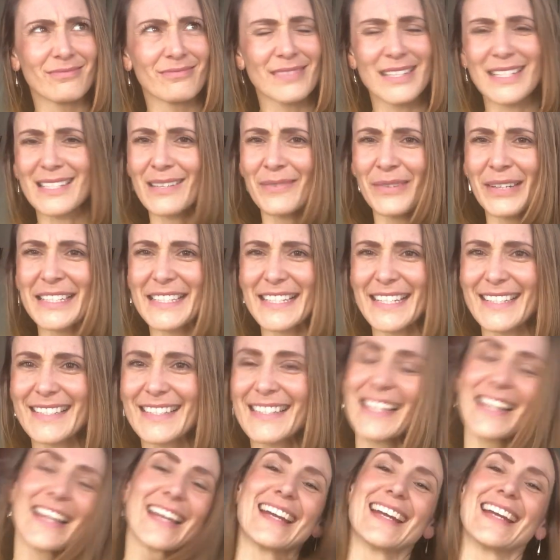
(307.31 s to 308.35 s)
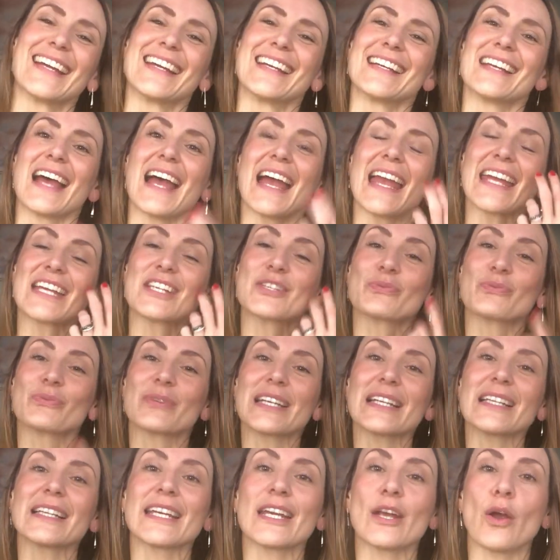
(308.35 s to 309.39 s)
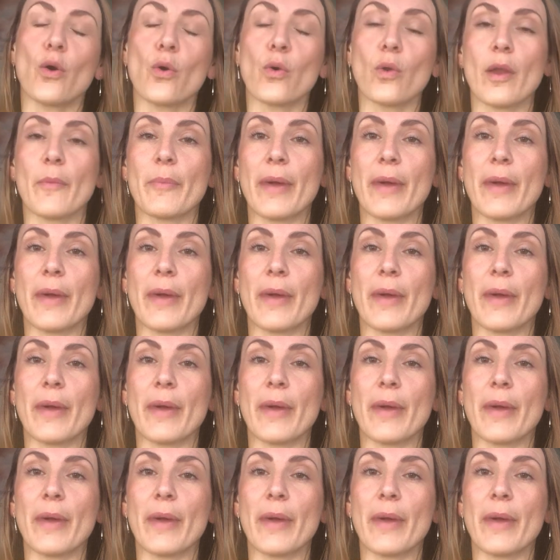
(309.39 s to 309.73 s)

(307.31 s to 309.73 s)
Does that make sense? It's really all